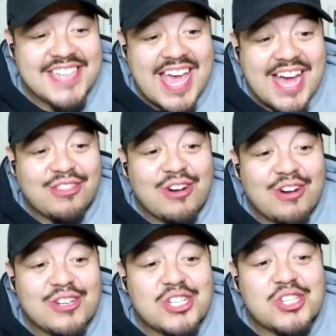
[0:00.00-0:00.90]
now
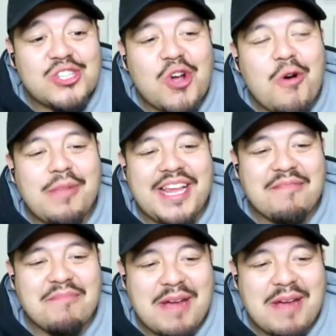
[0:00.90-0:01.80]
there's so many
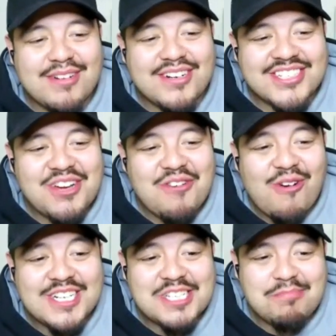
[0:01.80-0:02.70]
members who
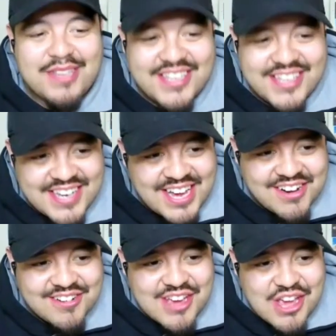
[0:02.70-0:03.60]
are speaking
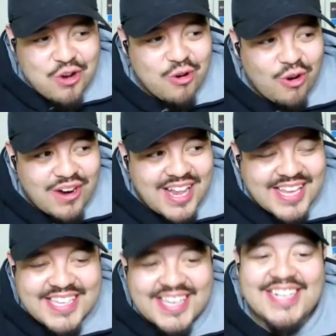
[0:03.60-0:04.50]
out, who are
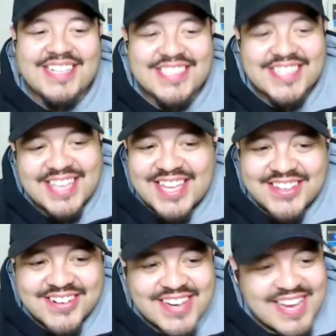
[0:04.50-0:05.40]
like getting
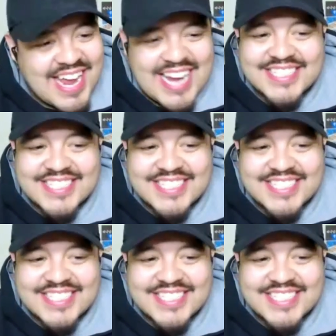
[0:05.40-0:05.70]
together, and